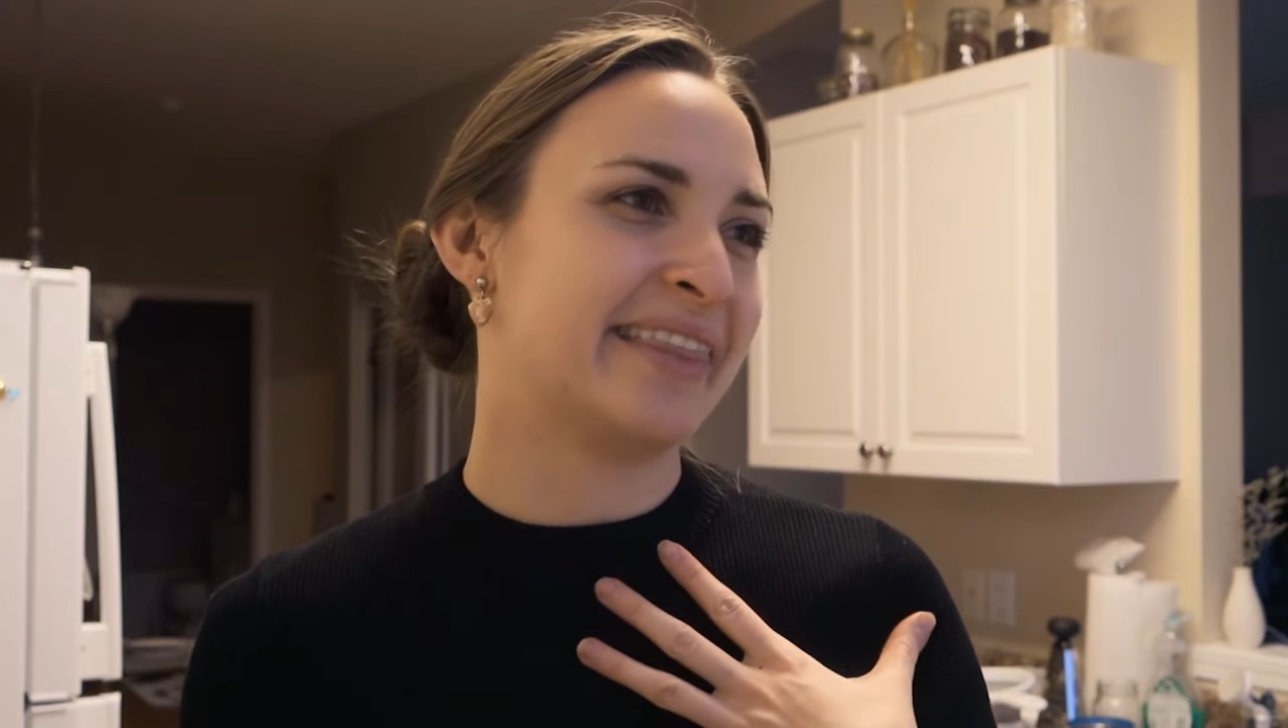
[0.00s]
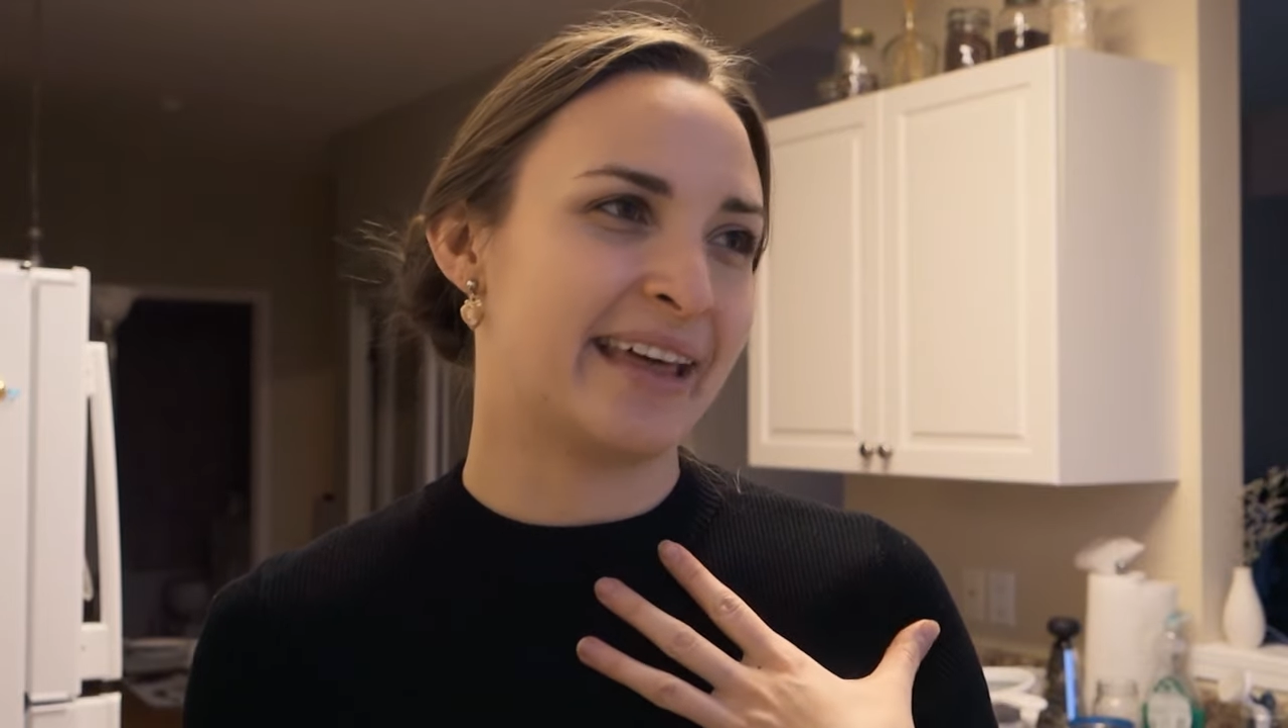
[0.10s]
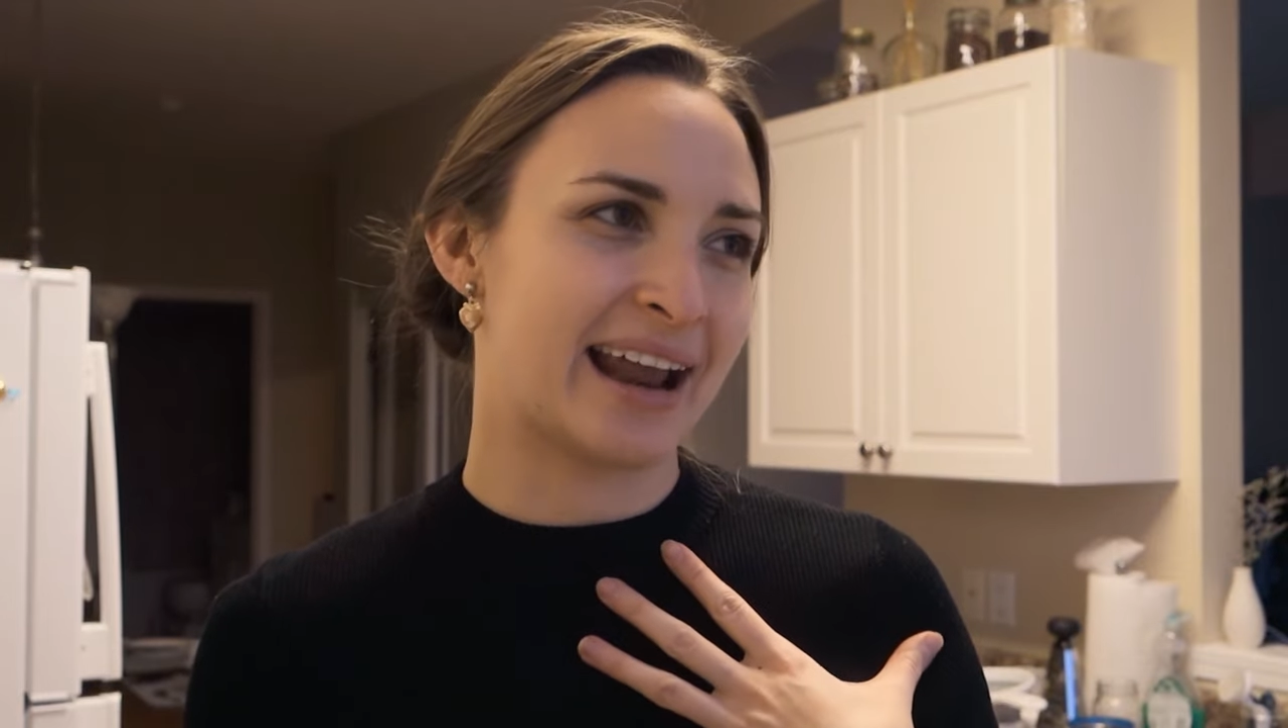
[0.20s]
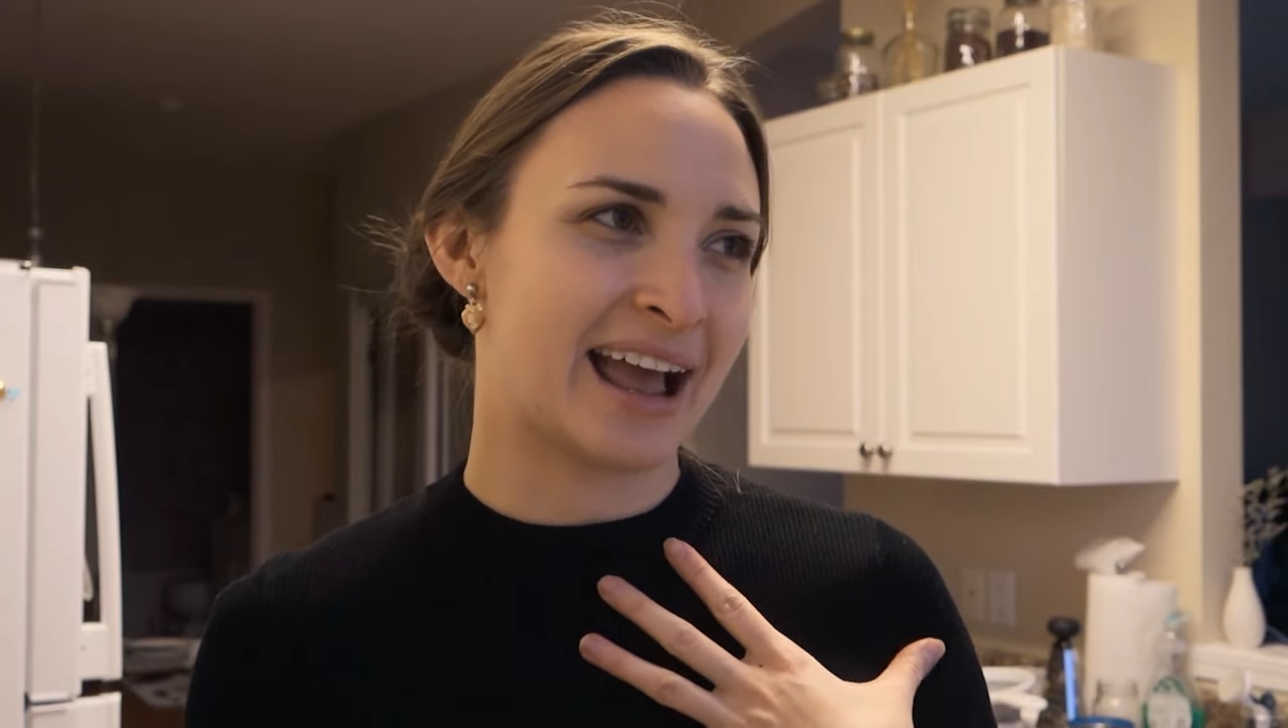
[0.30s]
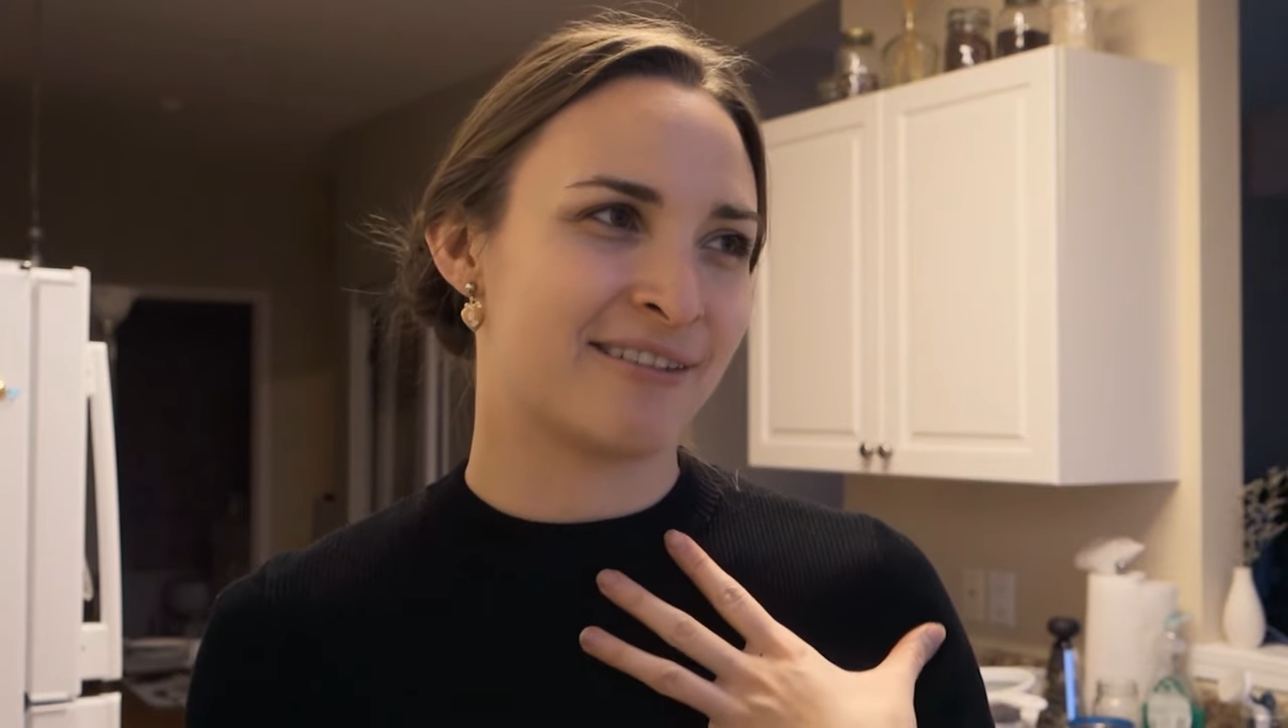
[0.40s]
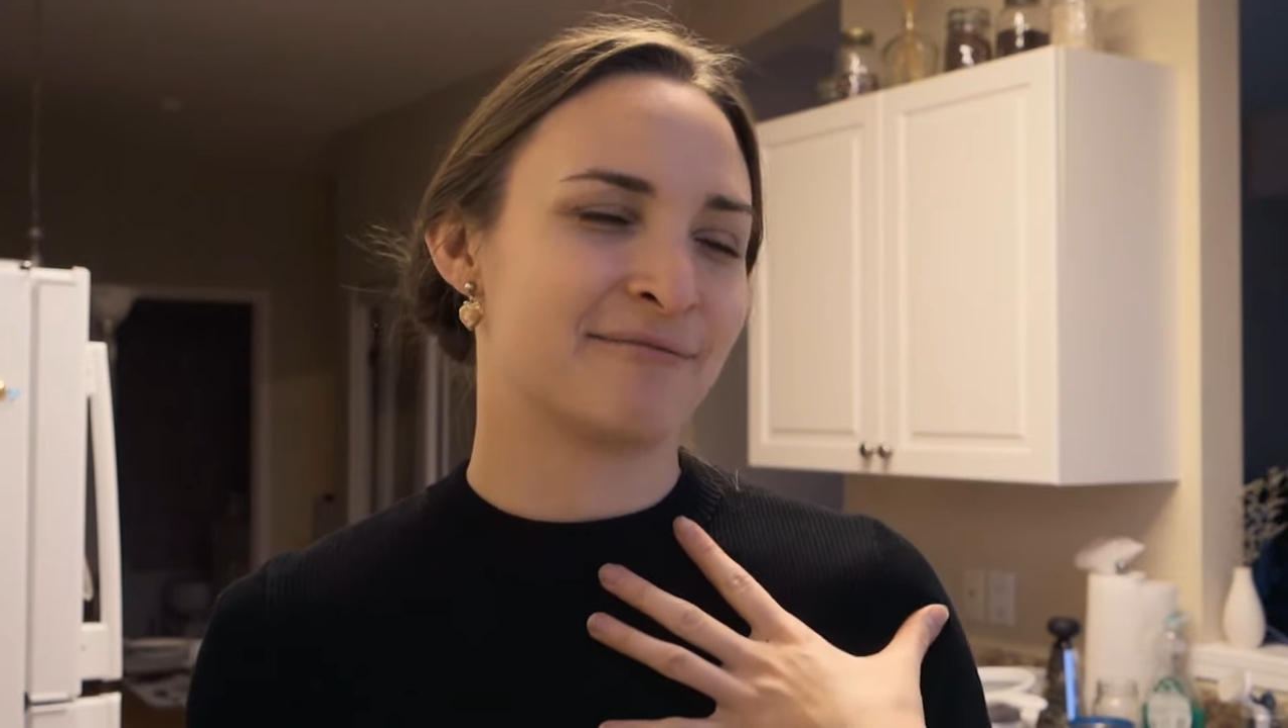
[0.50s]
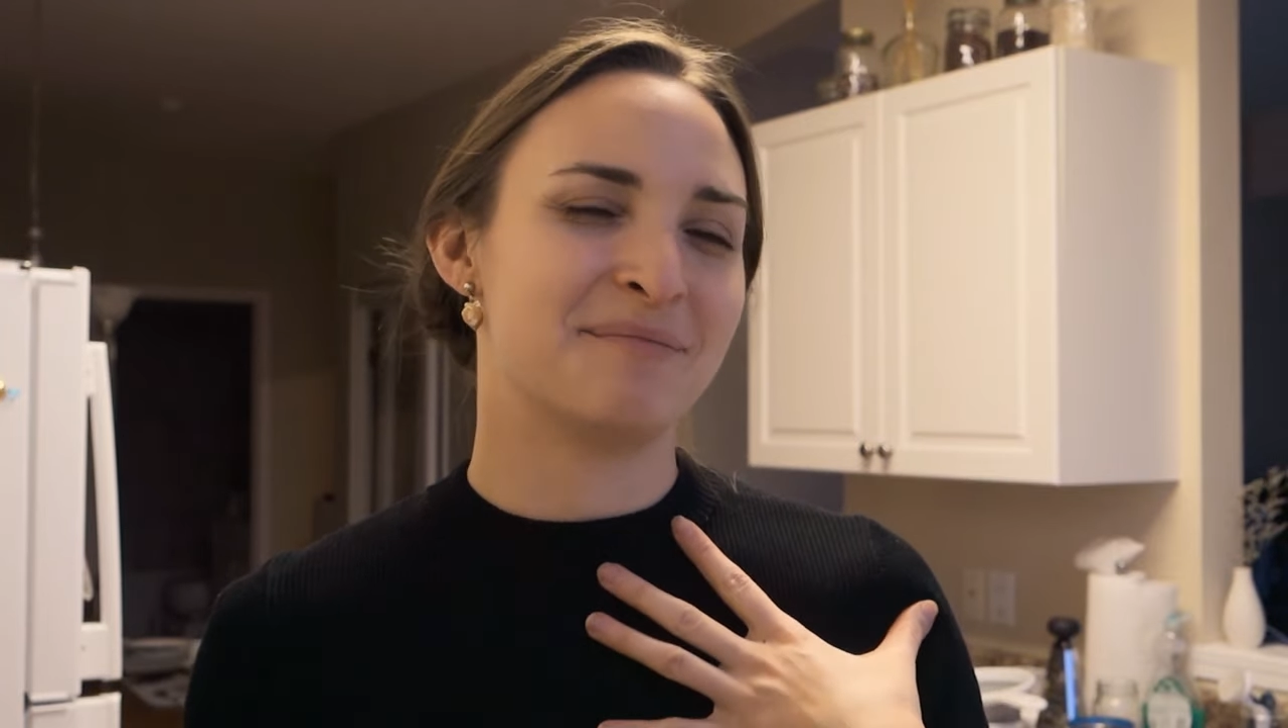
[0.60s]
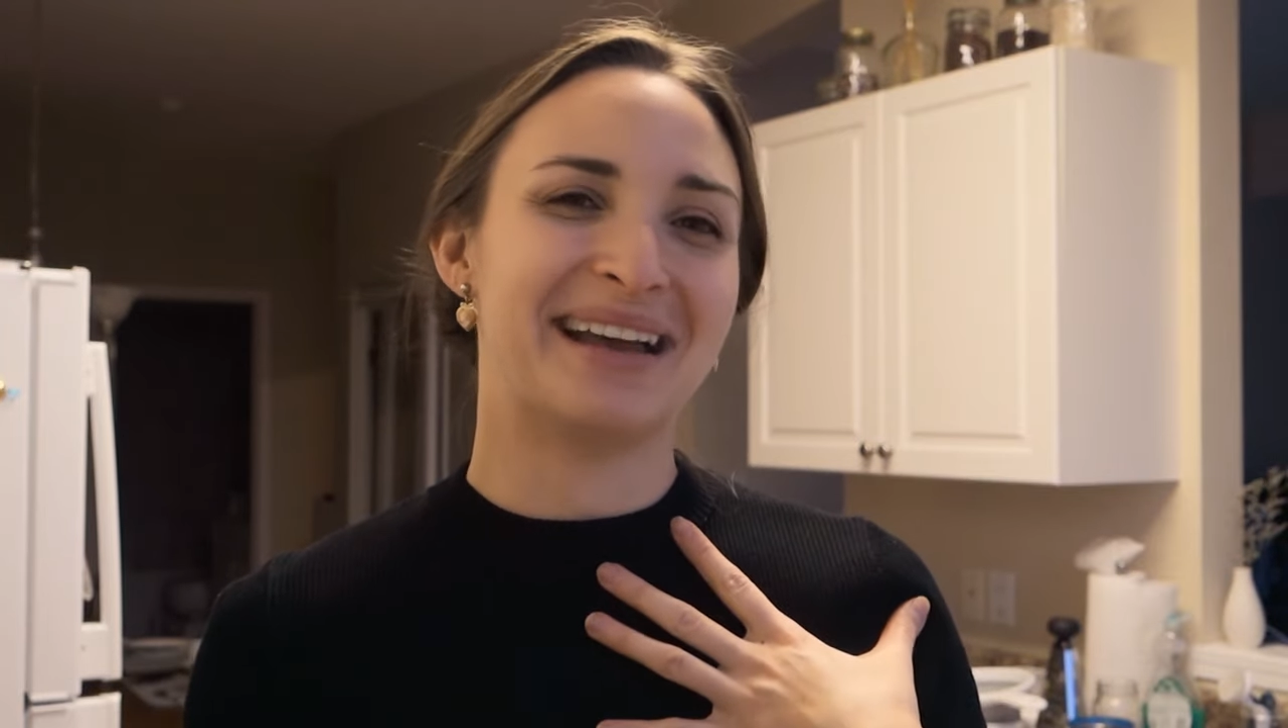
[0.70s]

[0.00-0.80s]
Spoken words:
and then I have